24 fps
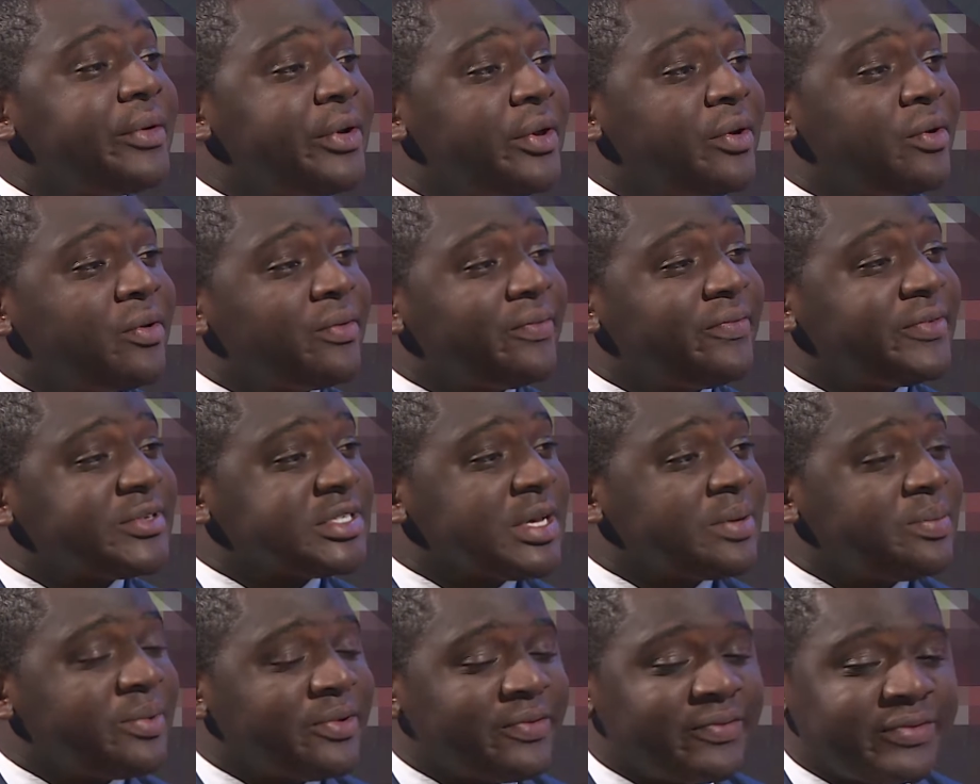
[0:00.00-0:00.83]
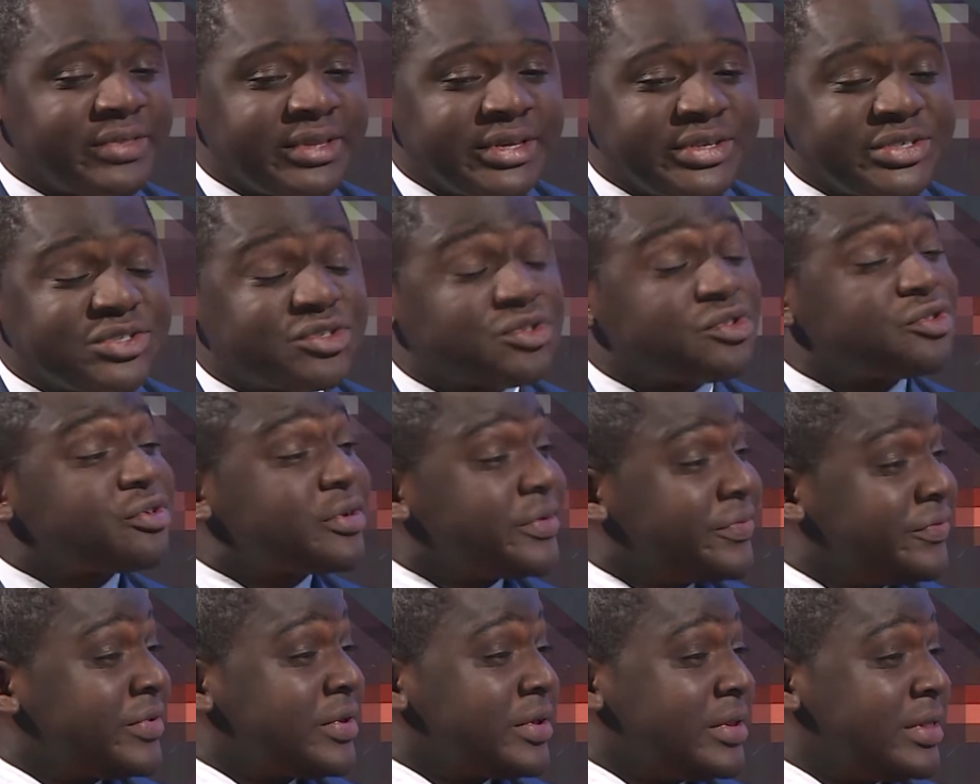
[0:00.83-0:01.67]
off some of these
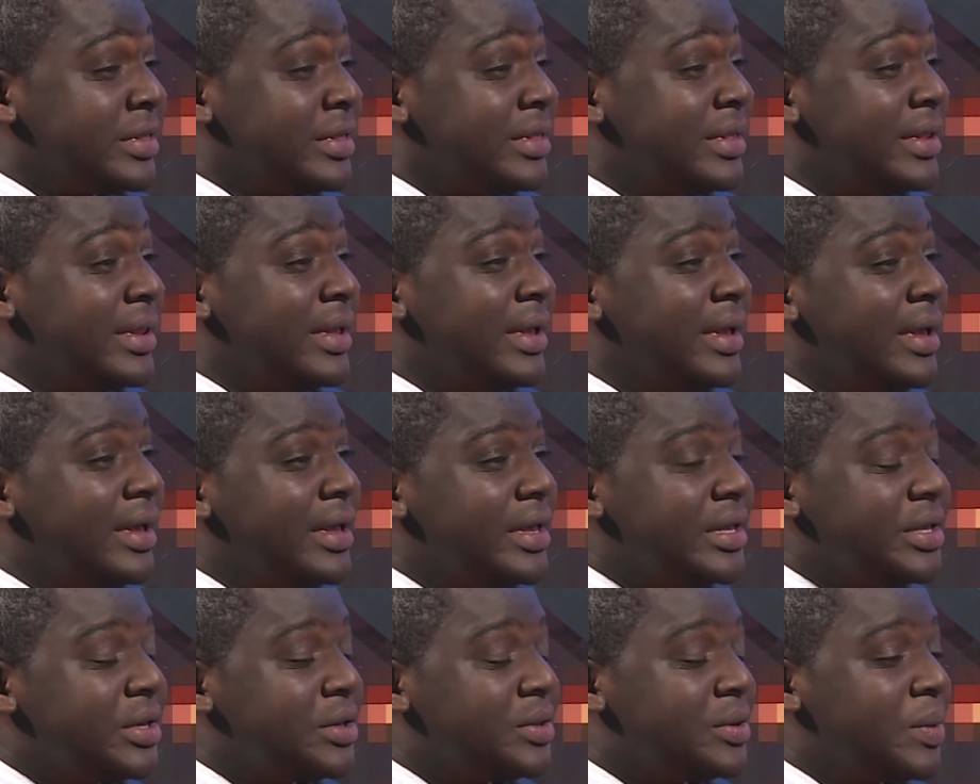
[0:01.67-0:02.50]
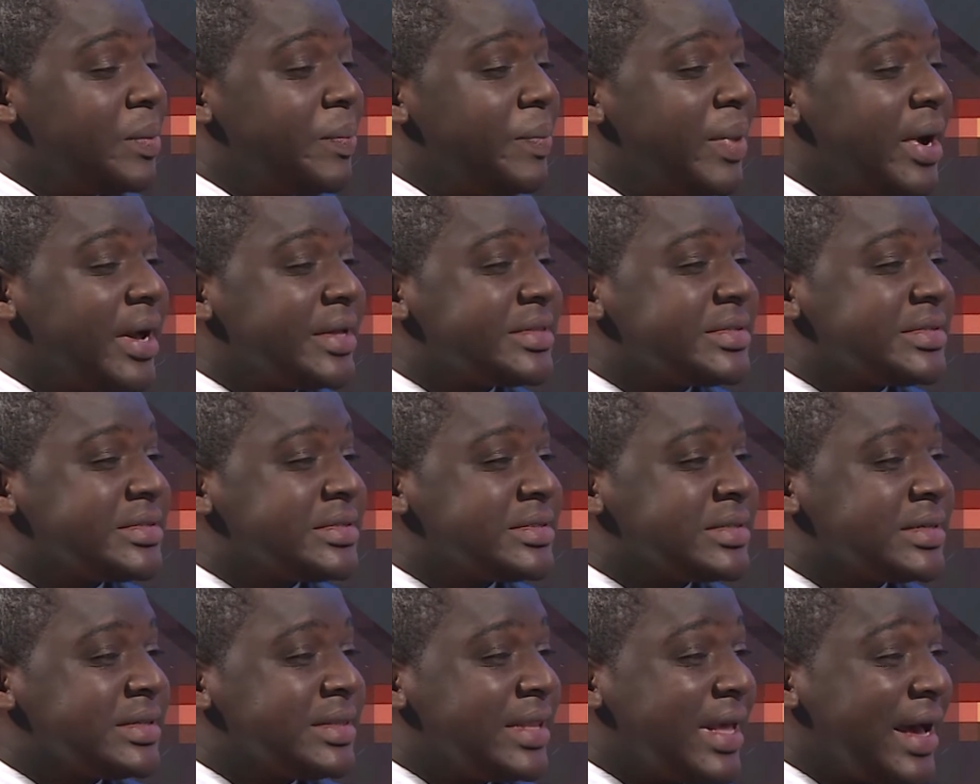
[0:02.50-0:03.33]
trivial,
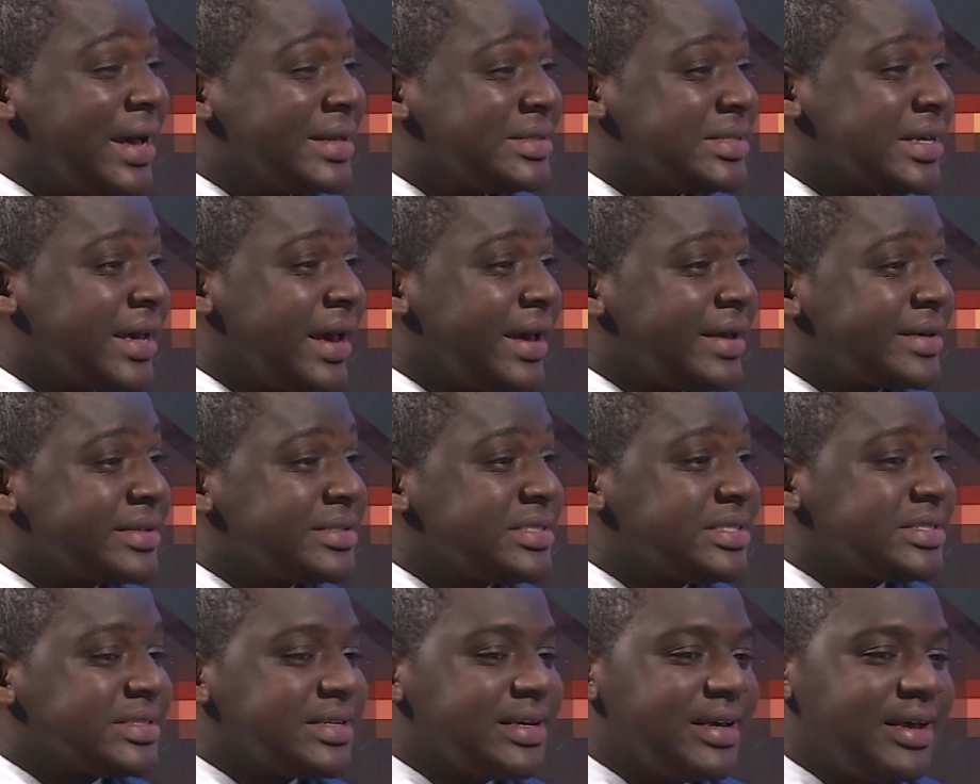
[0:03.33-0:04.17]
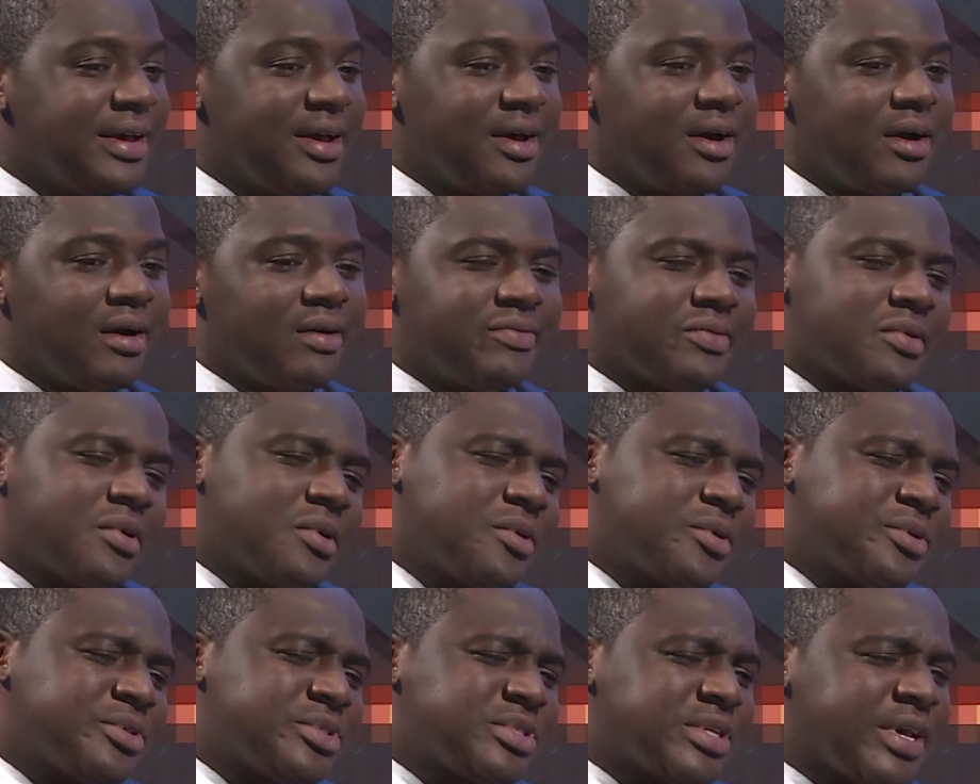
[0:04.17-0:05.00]
partisan attacks. Of
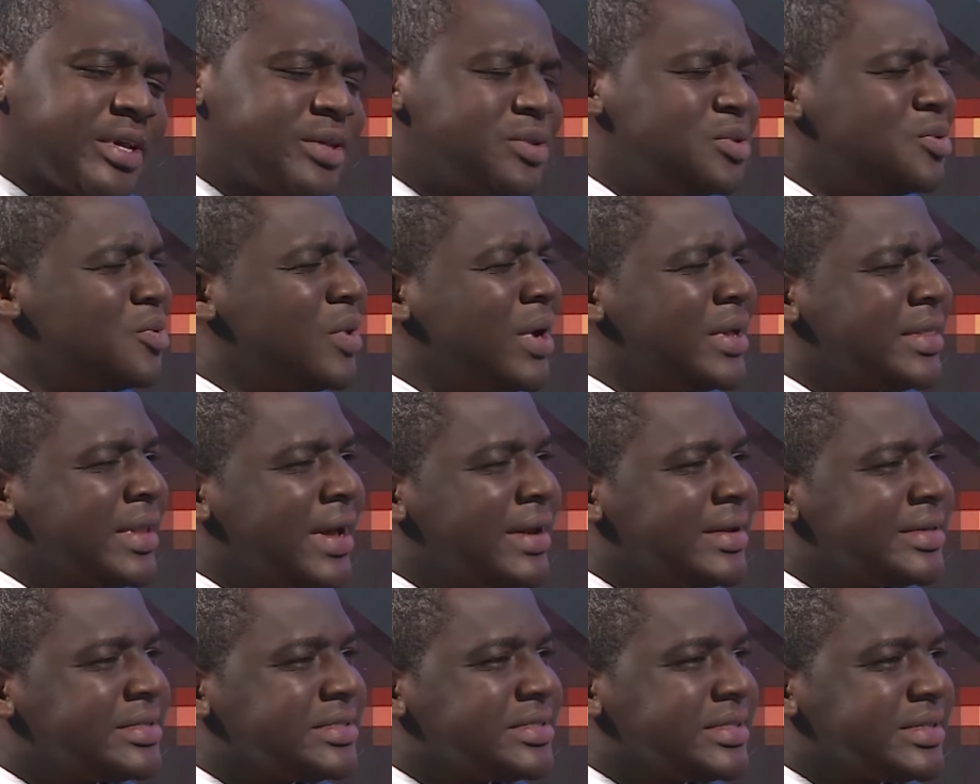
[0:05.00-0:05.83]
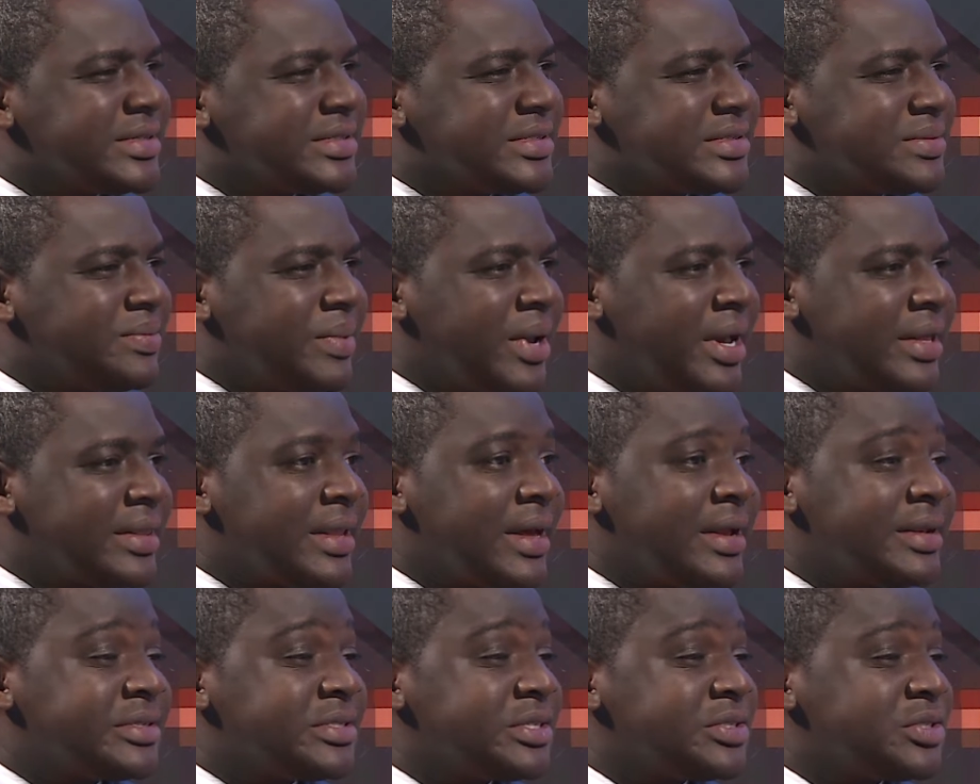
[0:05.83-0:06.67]
course, I do analysis. My
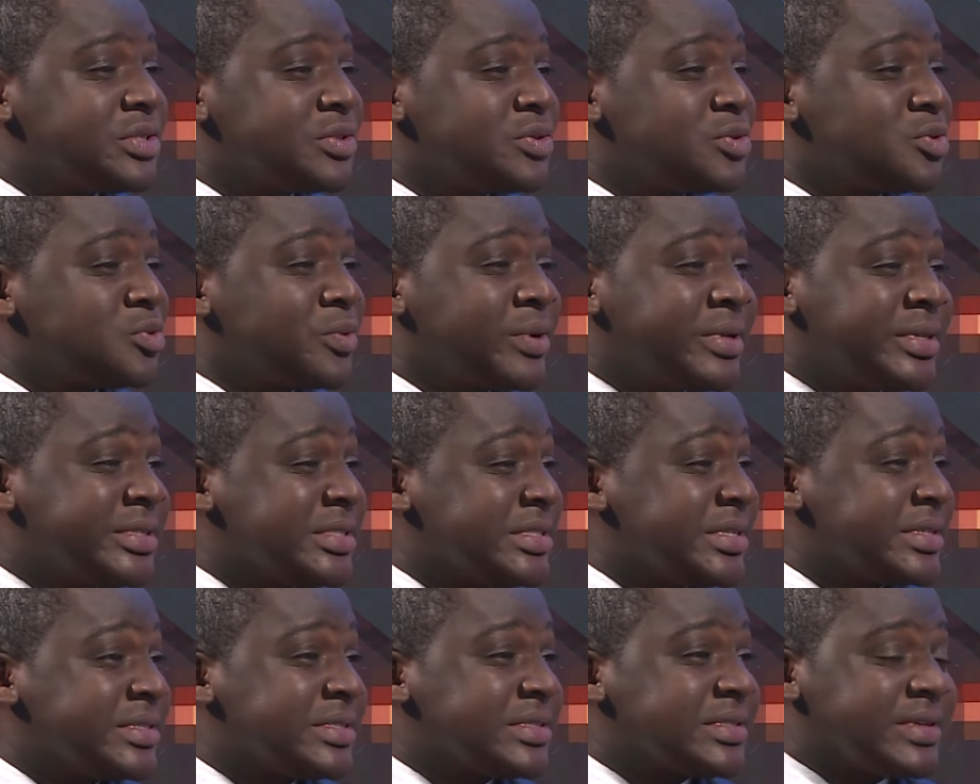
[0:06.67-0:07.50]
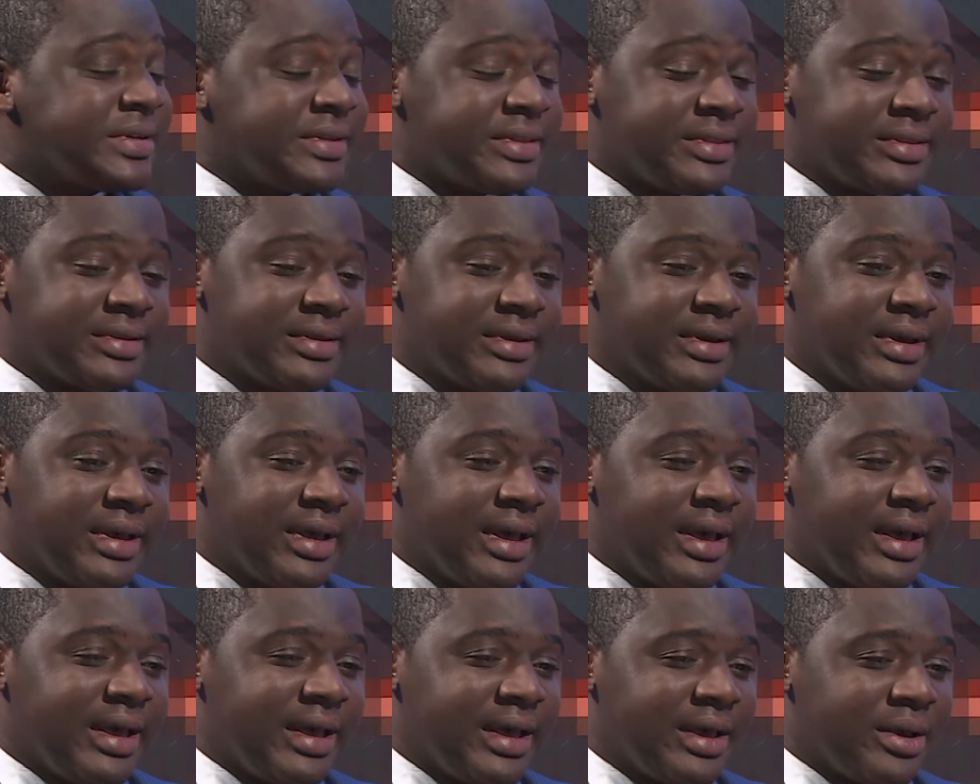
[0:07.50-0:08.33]
analysis in 2016
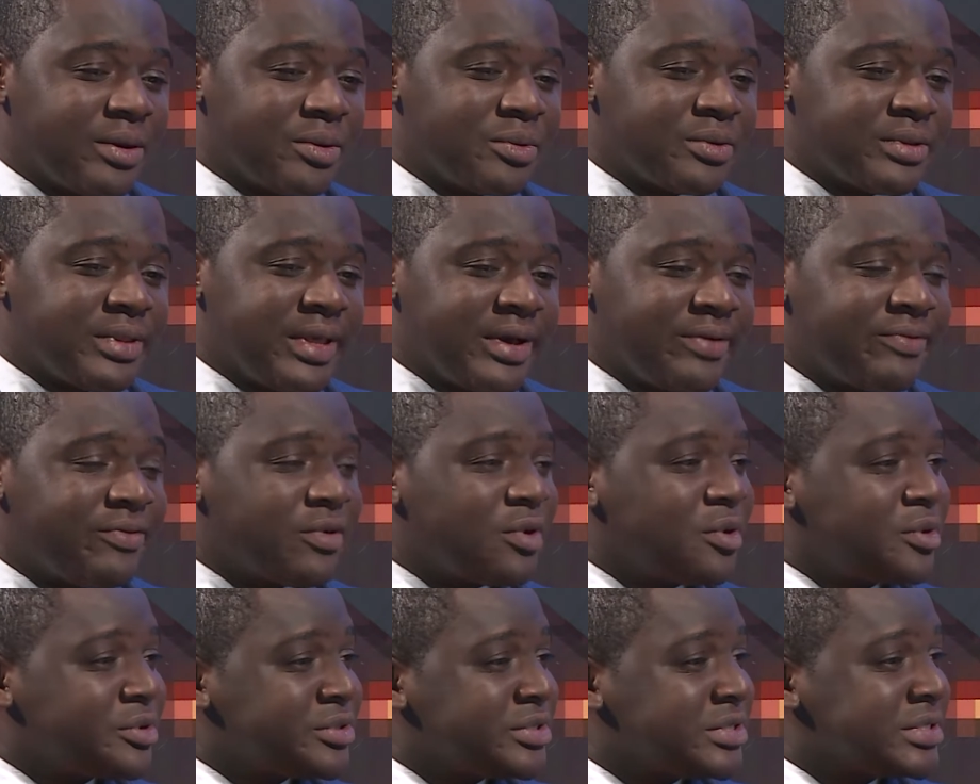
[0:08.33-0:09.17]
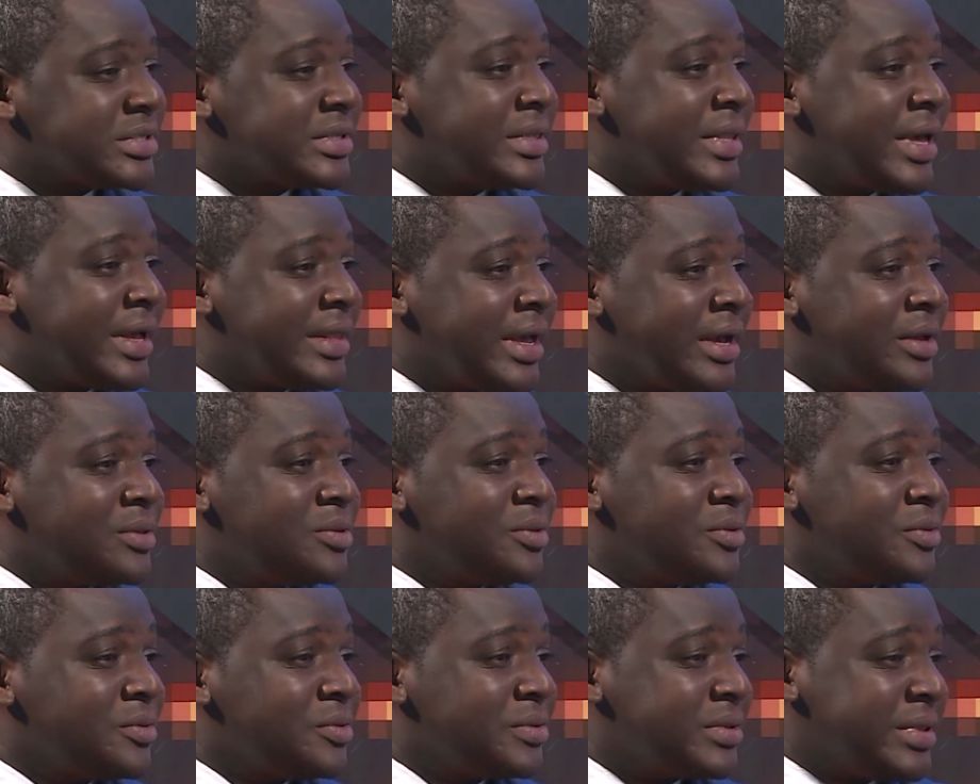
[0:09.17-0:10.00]
could have cost
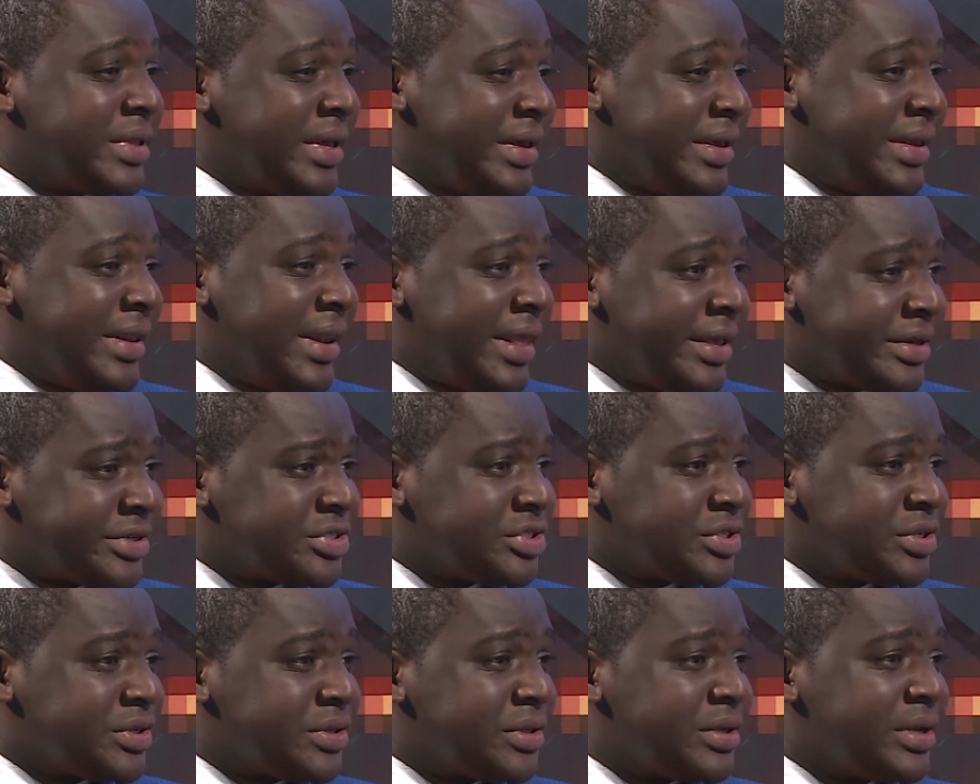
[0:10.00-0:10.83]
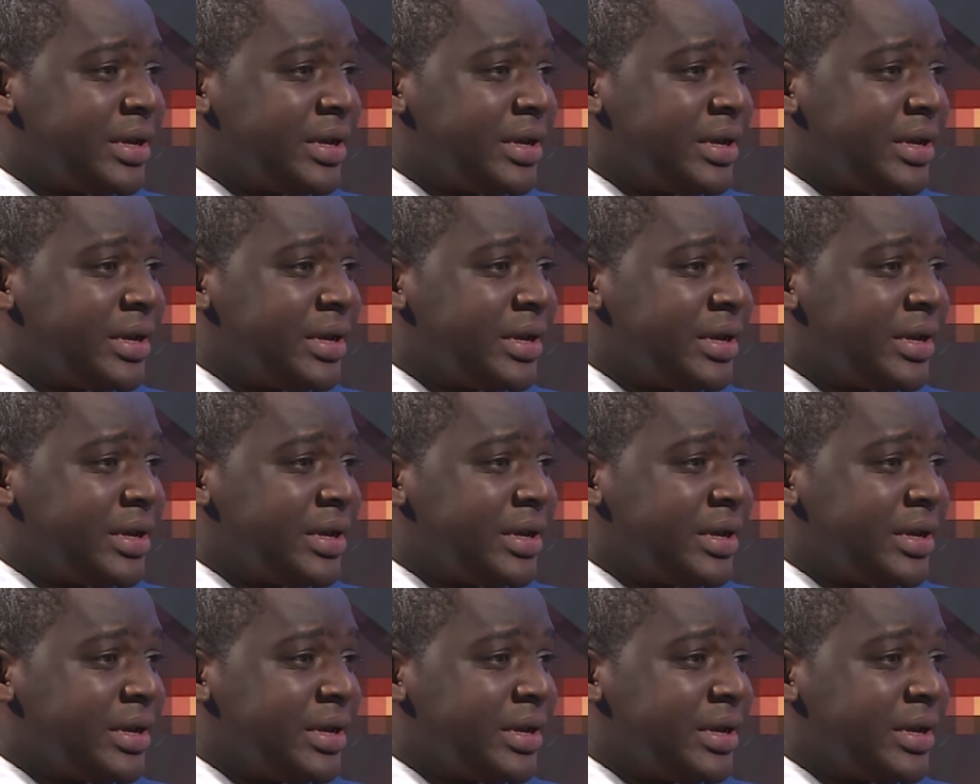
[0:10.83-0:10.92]
Nanado the election